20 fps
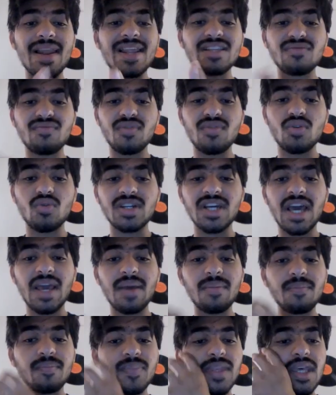
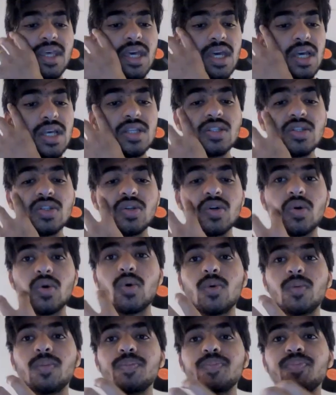phenotype.
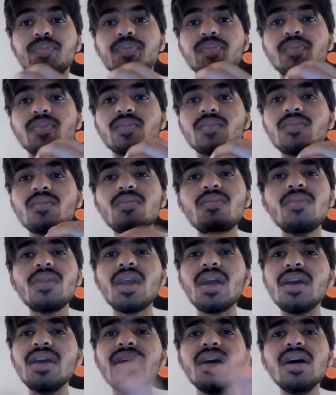So
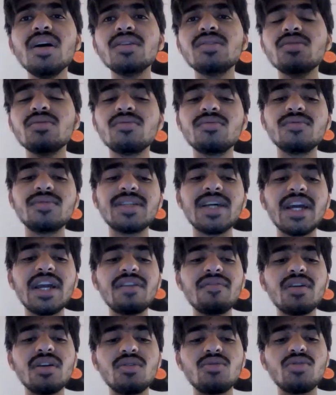yeah, so
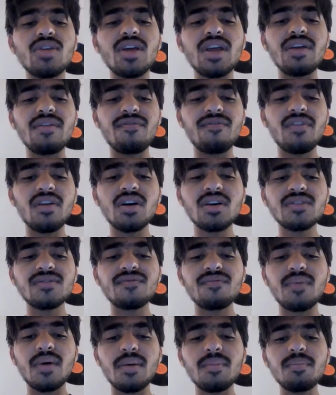second one, the influx
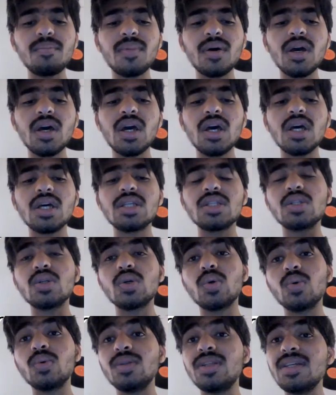pump.
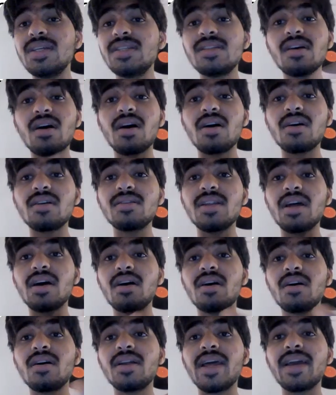So these are
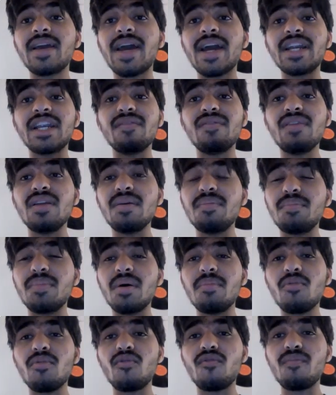like actively
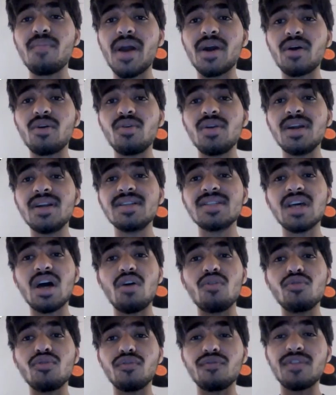pump of macrolides
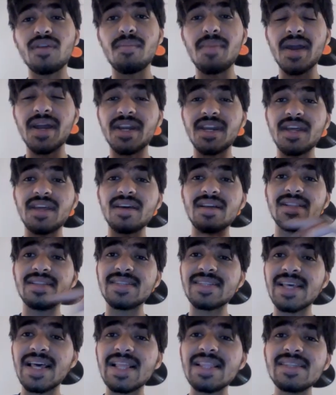out of the bacterial
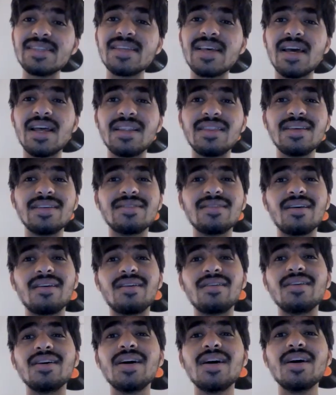cells, and these
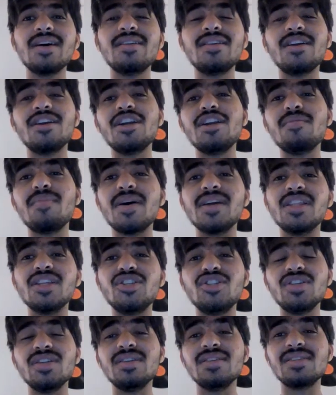are treated by the
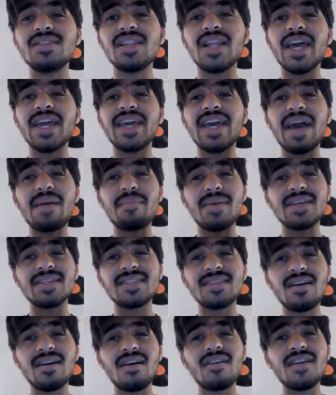genes like
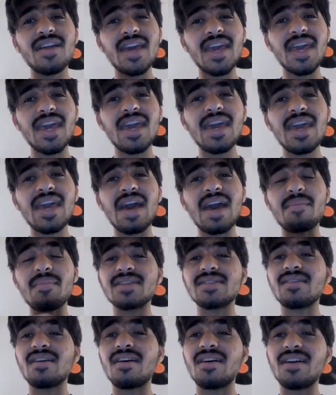MSRA,
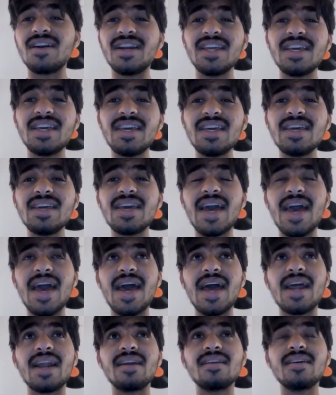MSRD,
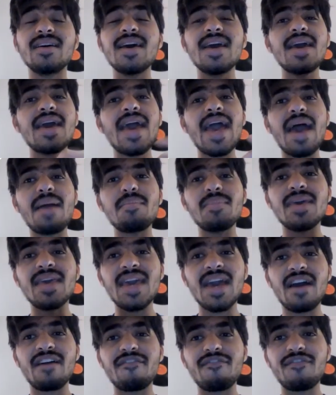and
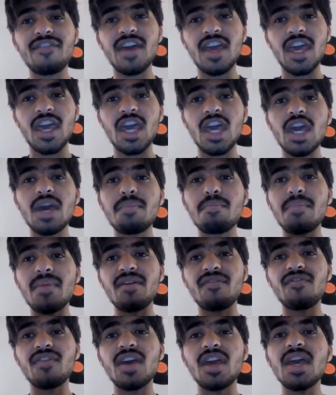MEFA.
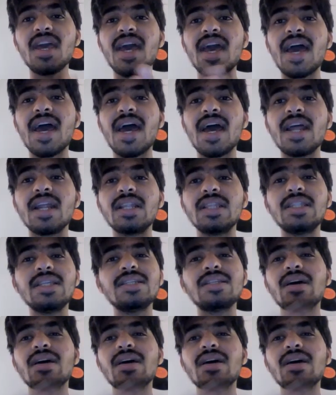MEFA, and these